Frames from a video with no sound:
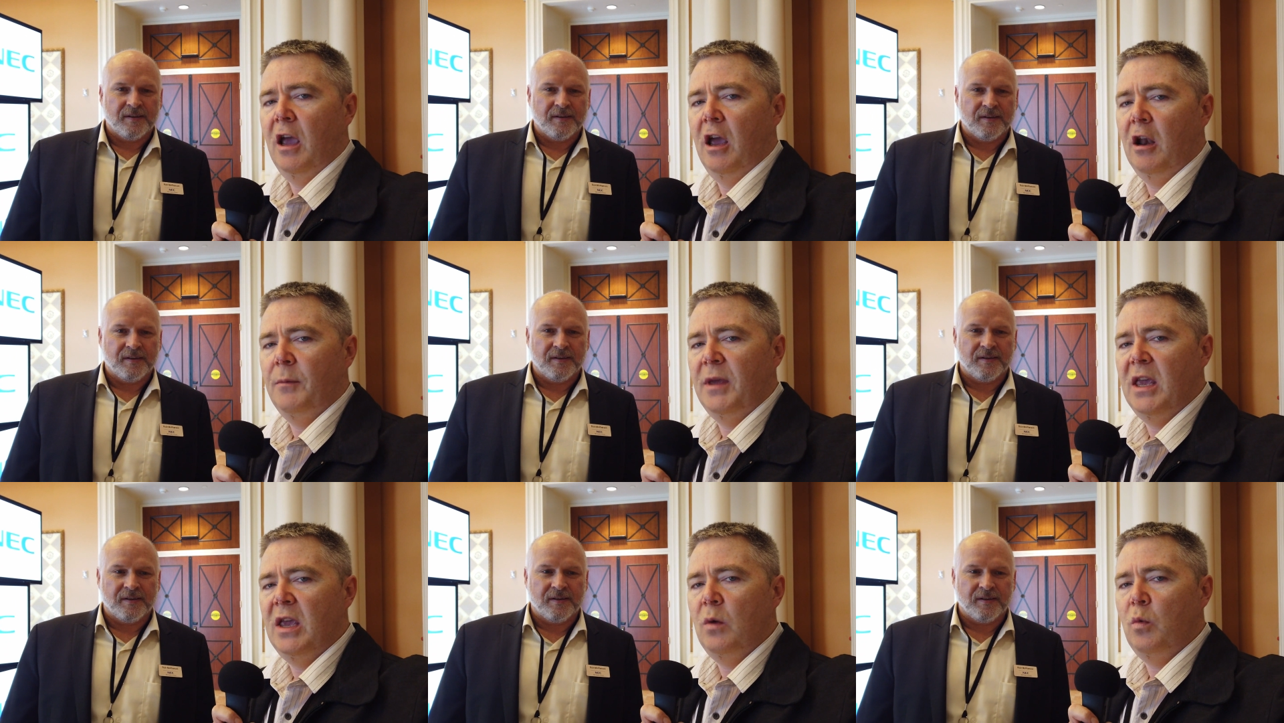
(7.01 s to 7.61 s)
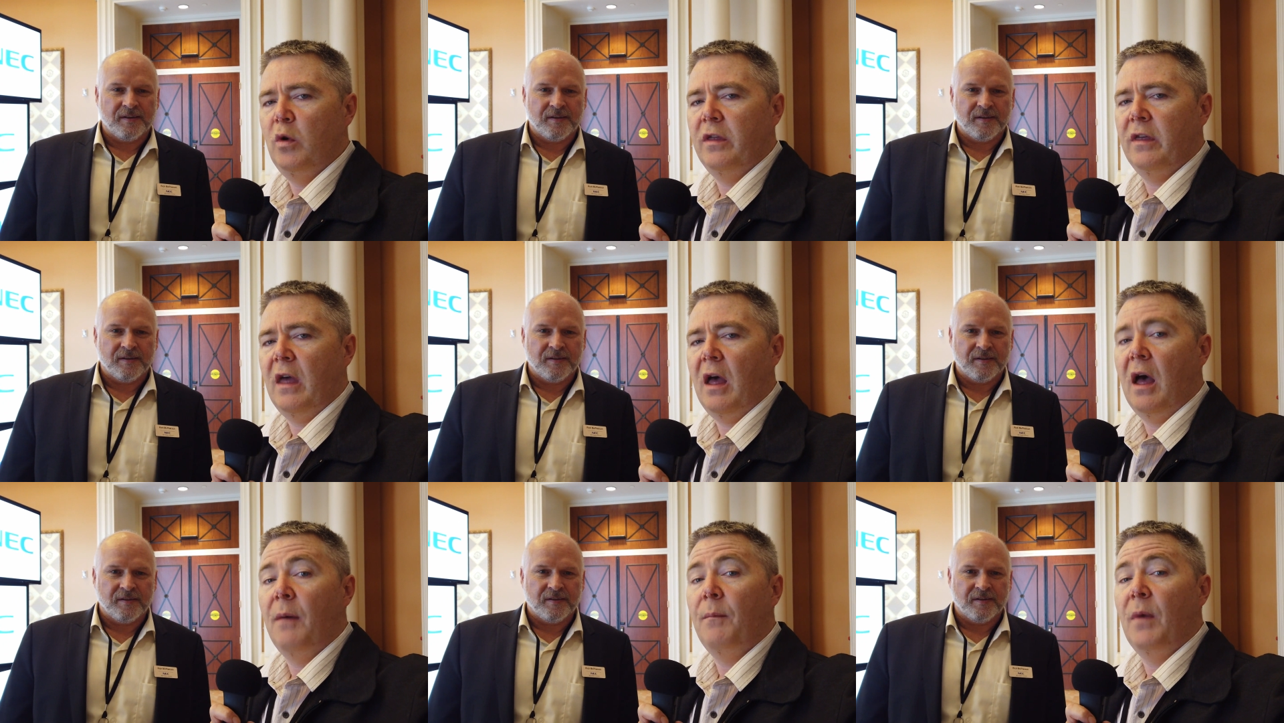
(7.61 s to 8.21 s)
Speaker 1: and I'm here with
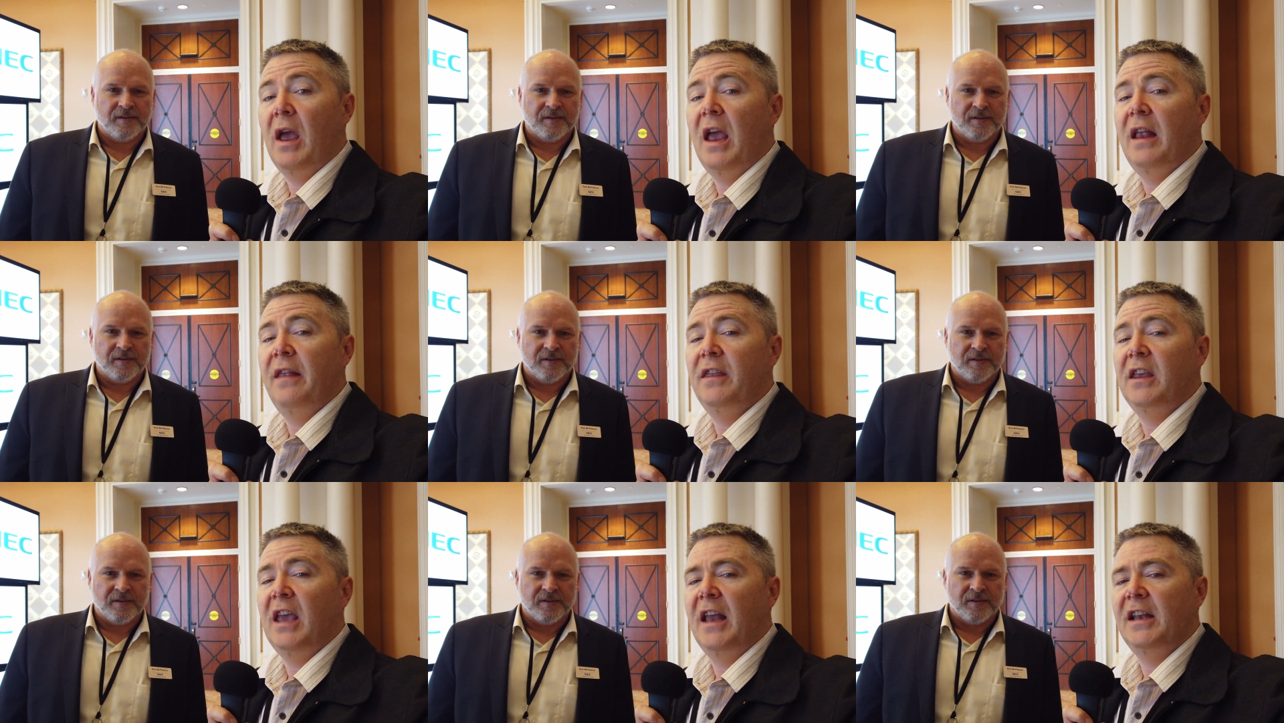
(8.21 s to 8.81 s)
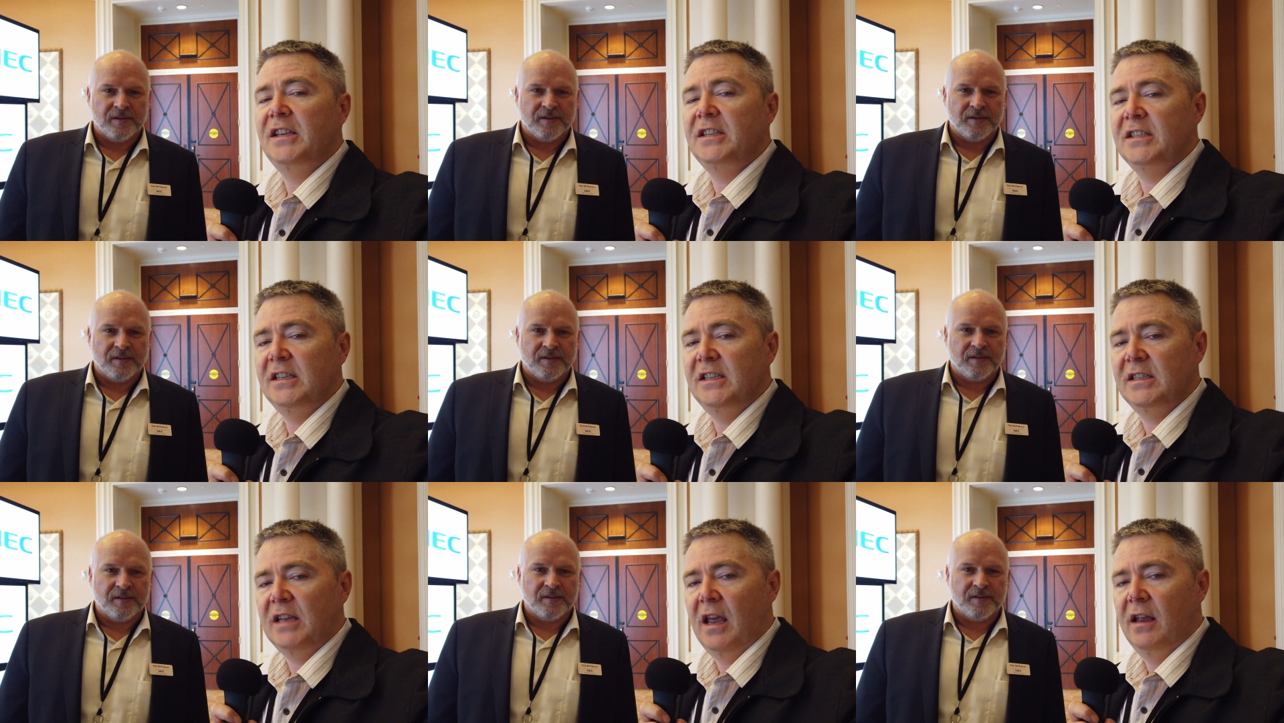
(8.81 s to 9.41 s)
um, at the N E
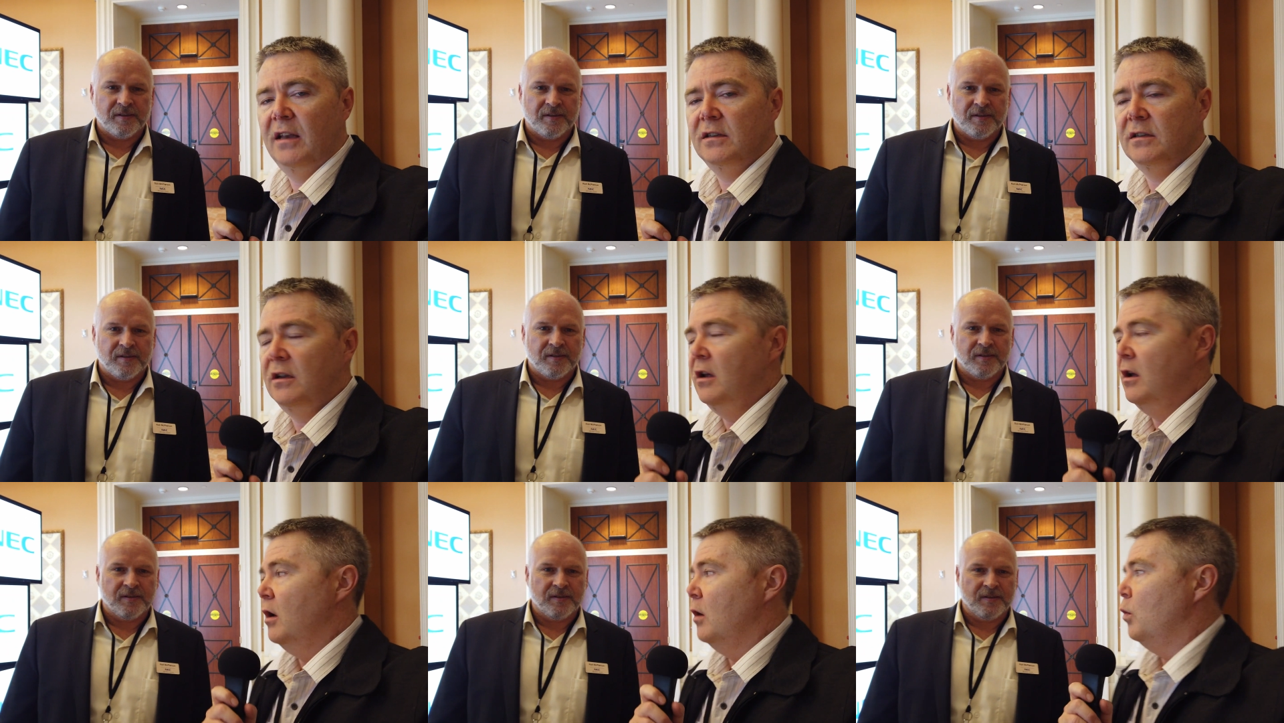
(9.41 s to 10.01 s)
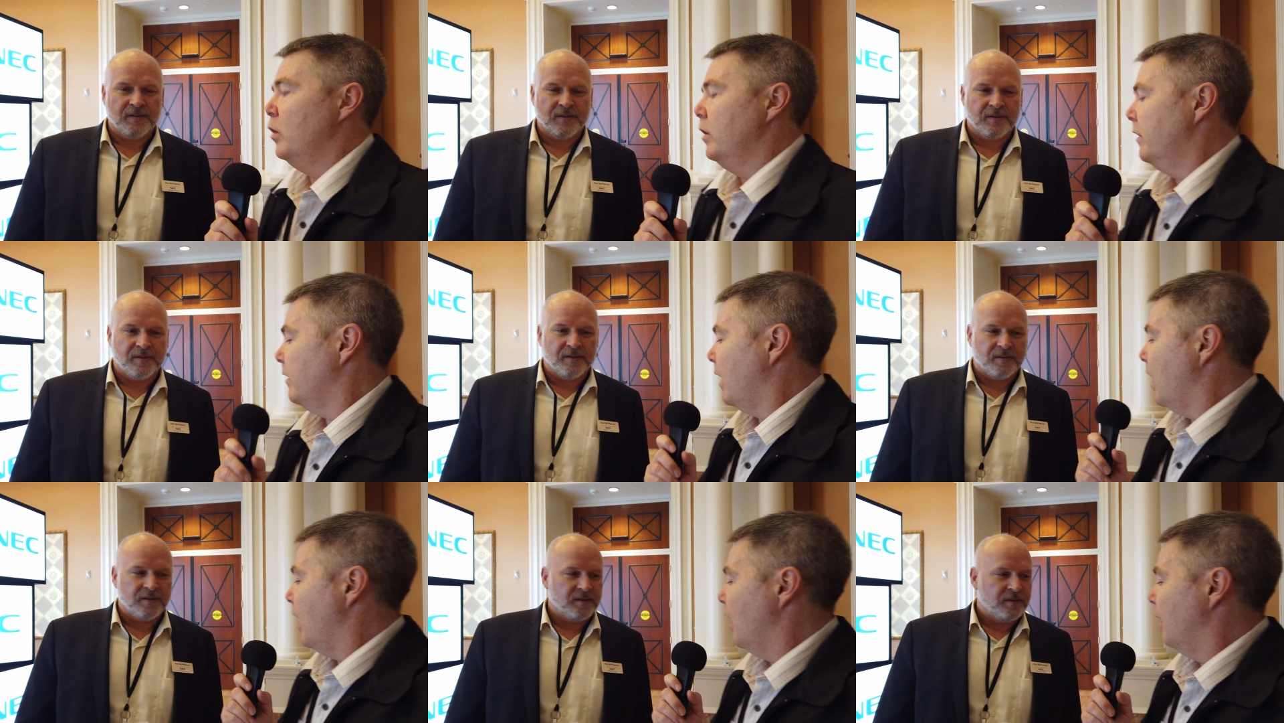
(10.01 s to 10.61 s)
C stand
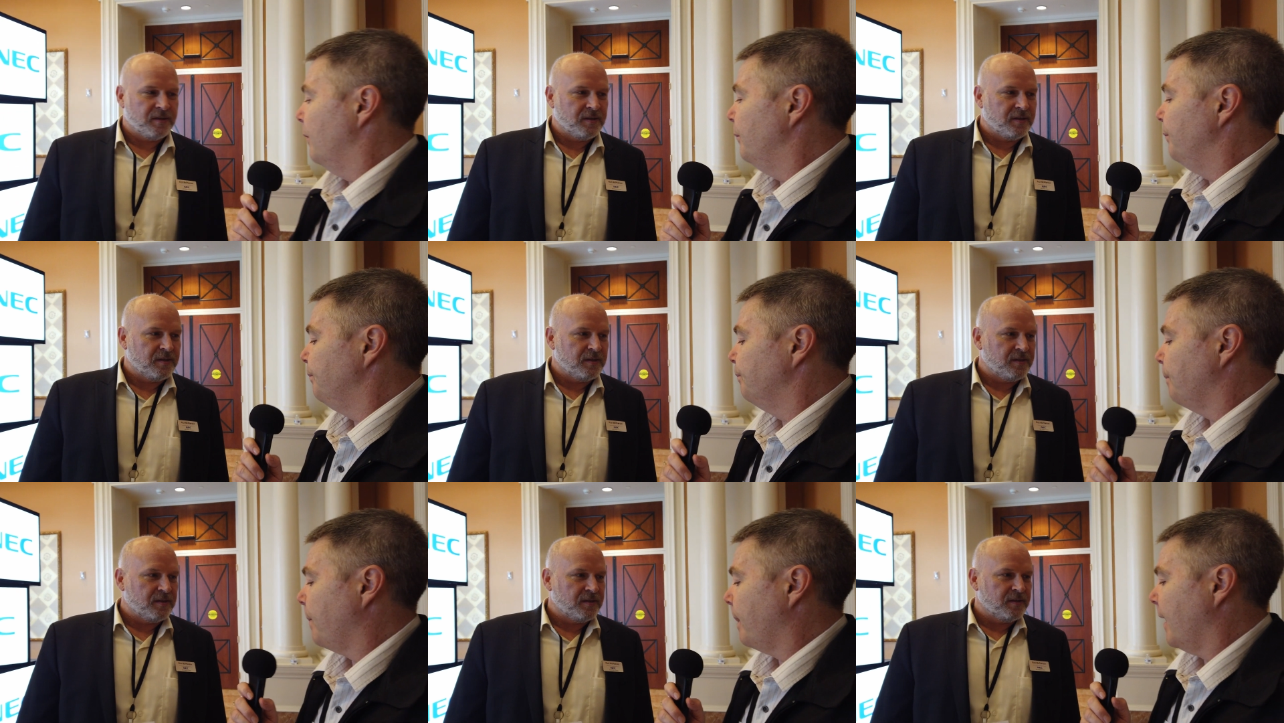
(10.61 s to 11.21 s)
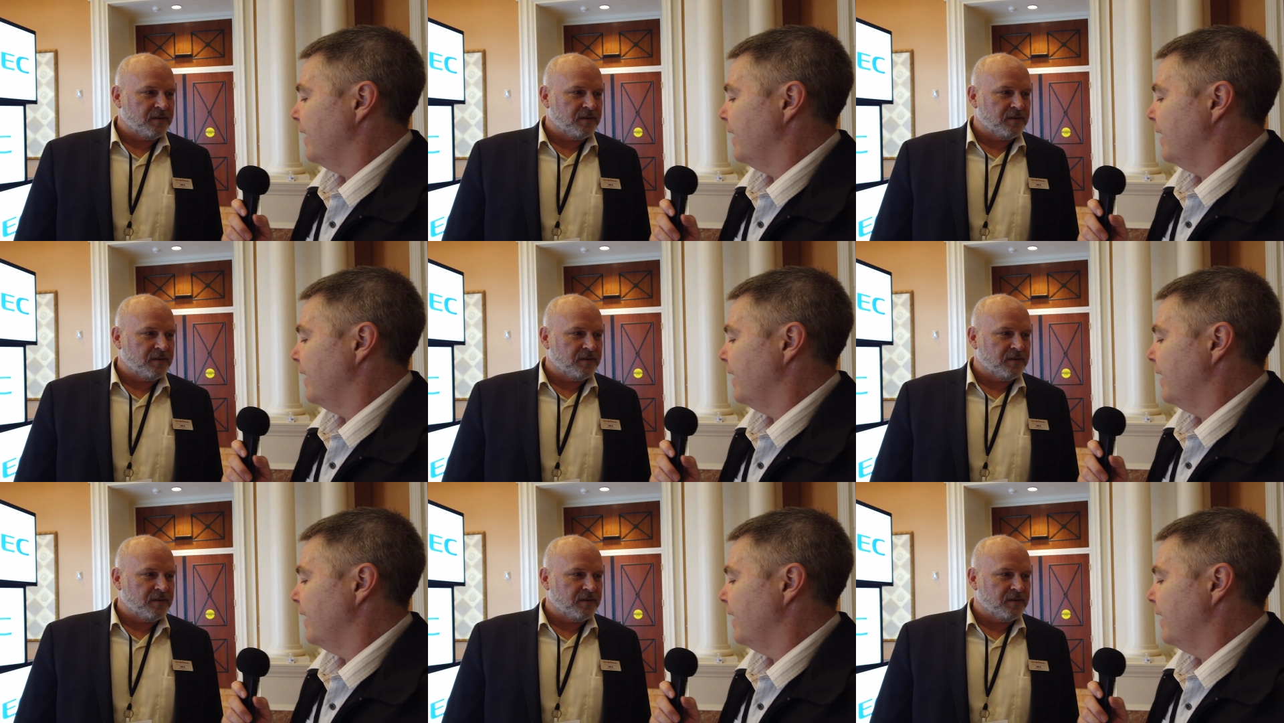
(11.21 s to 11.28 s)
with, um,